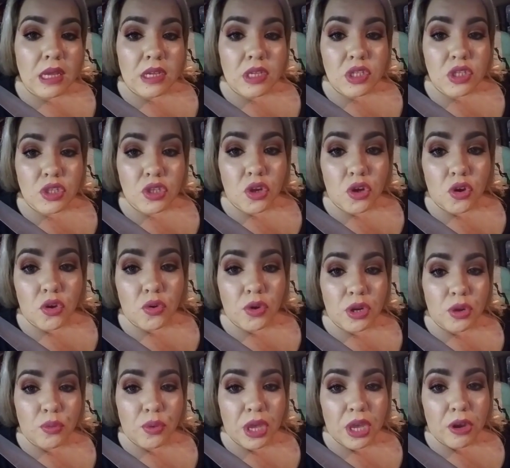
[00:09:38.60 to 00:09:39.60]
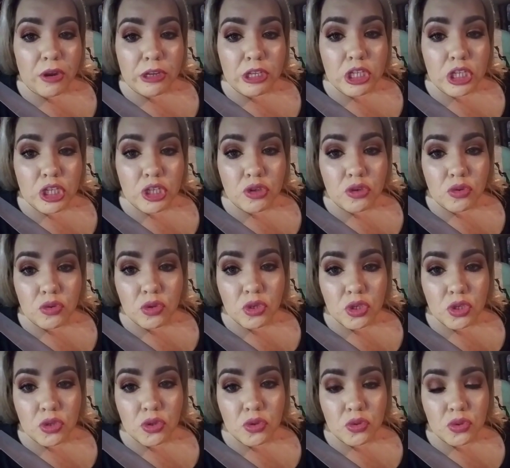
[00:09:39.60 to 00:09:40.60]
So in a week or two,
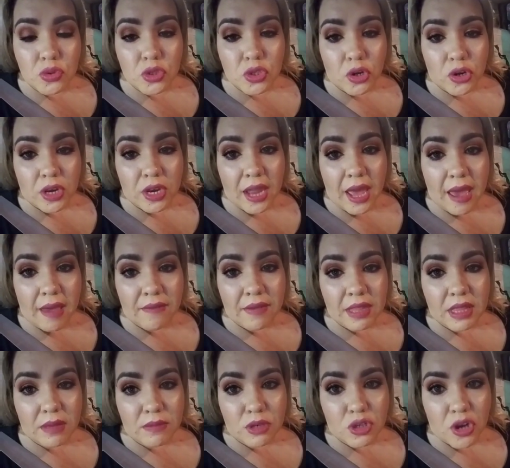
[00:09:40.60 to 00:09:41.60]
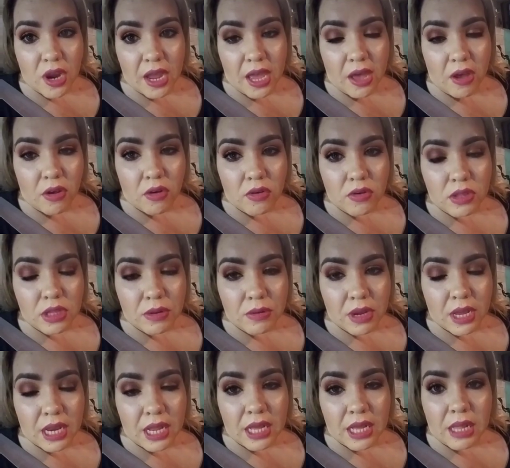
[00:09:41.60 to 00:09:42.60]
you started having them dry out. They were
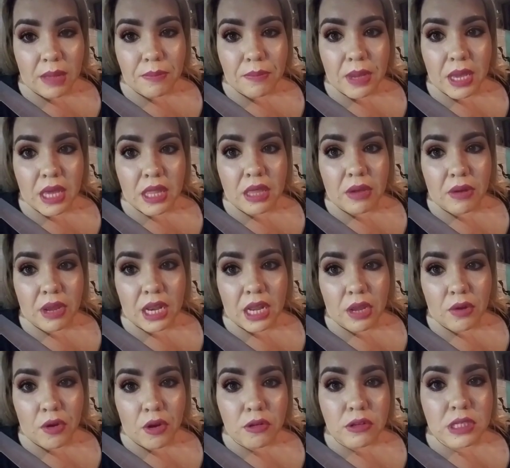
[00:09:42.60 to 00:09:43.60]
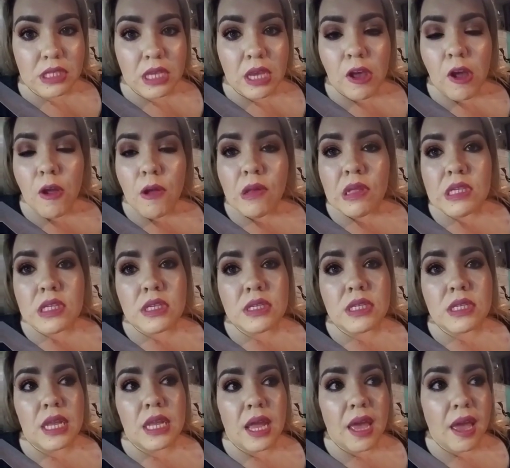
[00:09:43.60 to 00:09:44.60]
getting clumpy. They were getting gross. So I
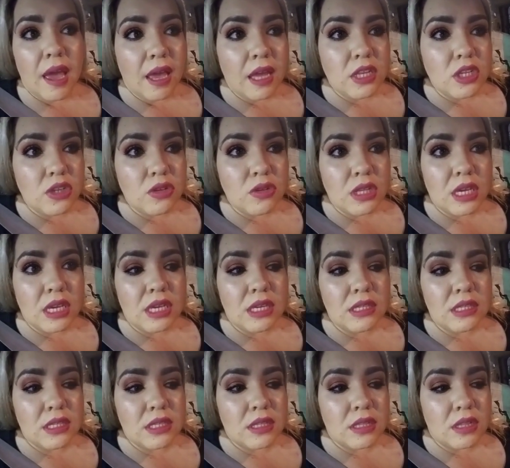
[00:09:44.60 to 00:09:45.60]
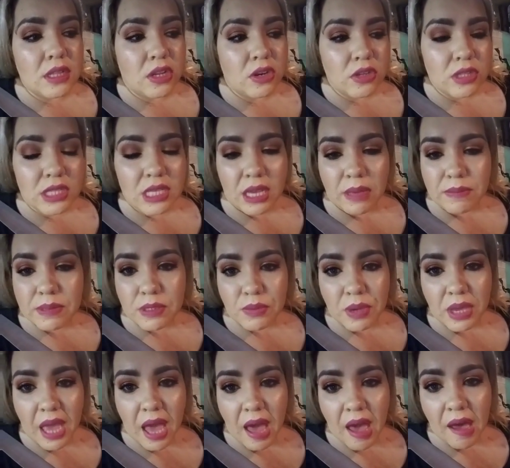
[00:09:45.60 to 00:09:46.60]
said, hey, do these little tips
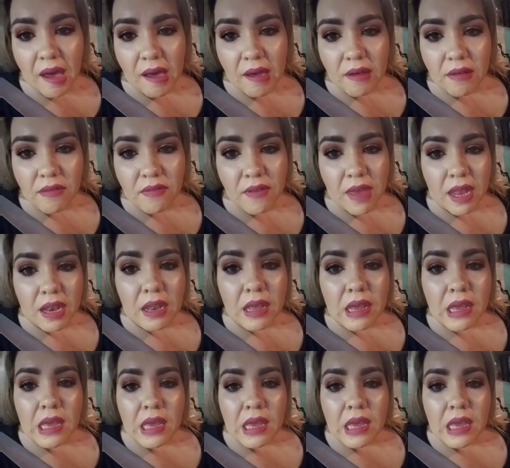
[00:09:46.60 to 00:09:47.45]
we have, and